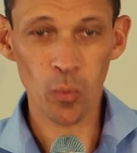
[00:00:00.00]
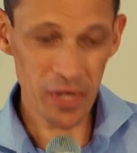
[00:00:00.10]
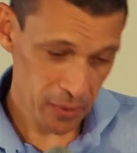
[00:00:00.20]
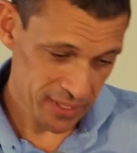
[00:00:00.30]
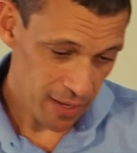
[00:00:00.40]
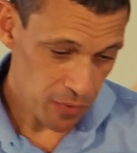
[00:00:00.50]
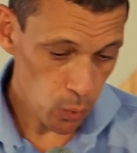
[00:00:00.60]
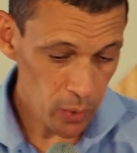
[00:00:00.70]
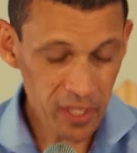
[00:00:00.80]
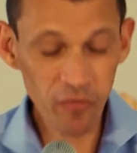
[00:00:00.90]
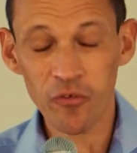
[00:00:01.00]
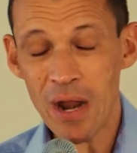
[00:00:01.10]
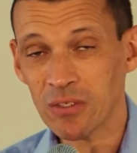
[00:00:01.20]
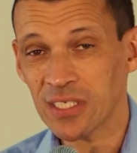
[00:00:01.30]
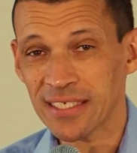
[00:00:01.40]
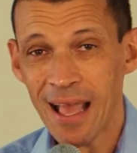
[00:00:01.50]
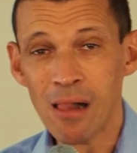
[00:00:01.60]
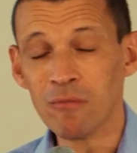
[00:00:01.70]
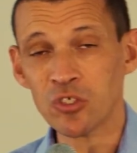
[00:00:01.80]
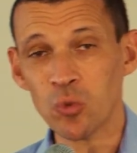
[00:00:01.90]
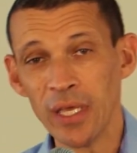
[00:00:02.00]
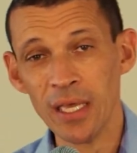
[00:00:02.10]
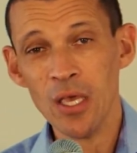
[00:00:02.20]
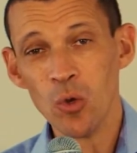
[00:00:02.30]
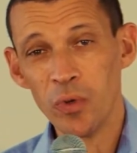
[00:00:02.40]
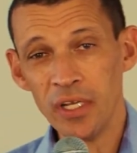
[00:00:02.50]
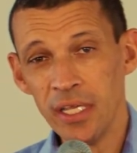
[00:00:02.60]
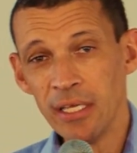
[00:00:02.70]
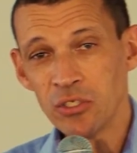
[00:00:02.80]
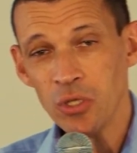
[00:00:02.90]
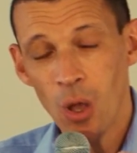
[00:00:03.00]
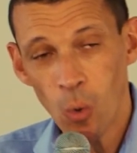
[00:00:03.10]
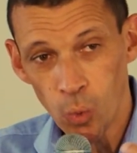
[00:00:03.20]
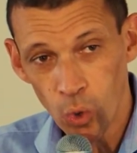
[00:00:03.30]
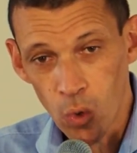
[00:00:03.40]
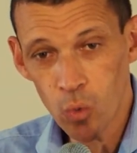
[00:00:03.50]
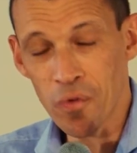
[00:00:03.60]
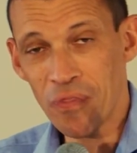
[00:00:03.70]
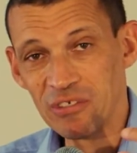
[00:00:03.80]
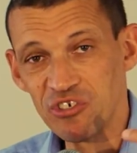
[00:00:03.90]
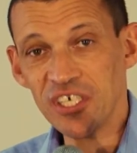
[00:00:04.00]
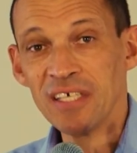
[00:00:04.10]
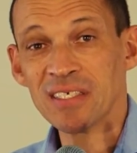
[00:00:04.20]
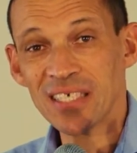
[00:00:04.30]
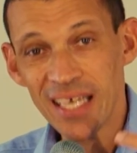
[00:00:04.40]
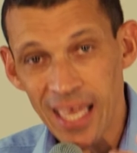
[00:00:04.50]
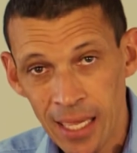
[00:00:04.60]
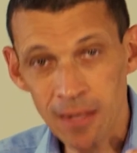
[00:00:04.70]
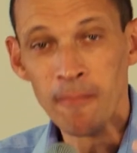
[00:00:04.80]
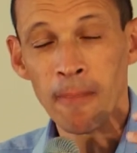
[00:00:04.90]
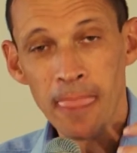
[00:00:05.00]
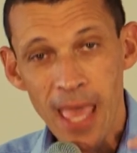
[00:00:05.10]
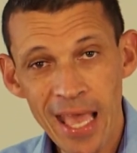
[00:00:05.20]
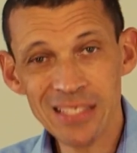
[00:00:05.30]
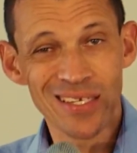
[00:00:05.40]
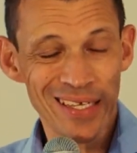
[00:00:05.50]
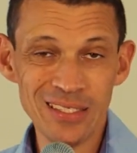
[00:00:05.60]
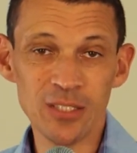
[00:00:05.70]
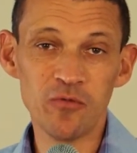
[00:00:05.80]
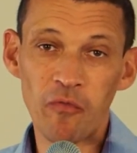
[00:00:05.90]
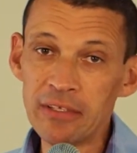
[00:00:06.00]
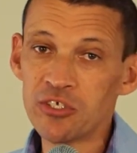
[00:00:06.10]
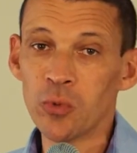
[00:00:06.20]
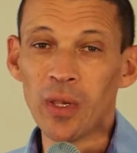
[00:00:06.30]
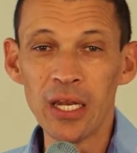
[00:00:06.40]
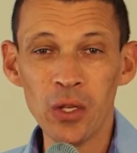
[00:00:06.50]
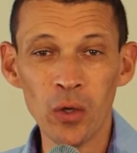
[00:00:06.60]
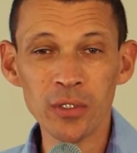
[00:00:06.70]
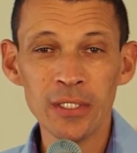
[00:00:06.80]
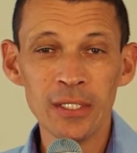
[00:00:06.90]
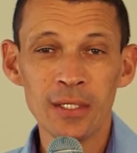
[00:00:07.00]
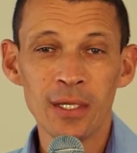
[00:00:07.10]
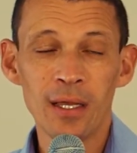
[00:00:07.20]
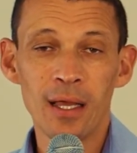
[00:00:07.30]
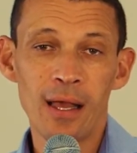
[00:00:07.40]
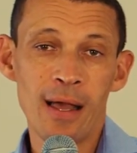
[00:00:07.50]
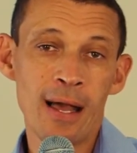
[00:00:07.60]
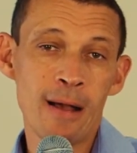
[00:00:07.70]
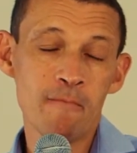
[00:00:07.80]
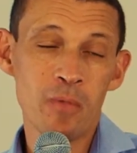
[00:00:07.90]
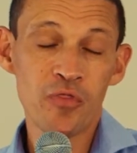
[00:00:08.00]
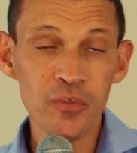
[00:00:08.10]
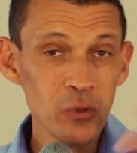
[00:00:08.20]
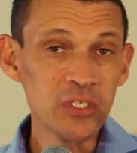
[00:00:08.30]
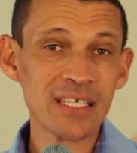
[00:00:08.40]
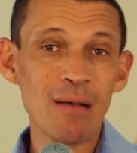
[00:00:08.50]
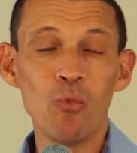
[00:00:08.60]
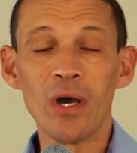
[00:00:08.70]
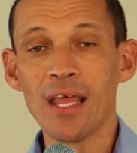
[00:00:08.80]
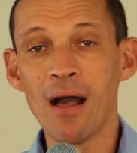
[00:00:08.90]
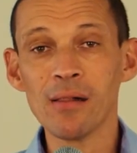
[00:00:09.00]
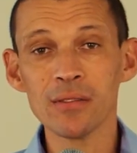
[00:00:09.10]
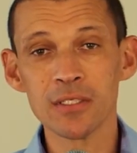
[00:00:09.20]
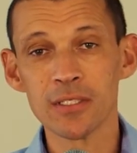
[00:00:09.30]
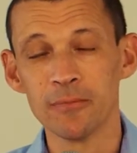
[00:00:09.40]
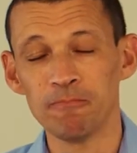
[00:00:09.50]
We need to take the word for ourselves. We need to walk with Jesus again as an individual and not through someone else.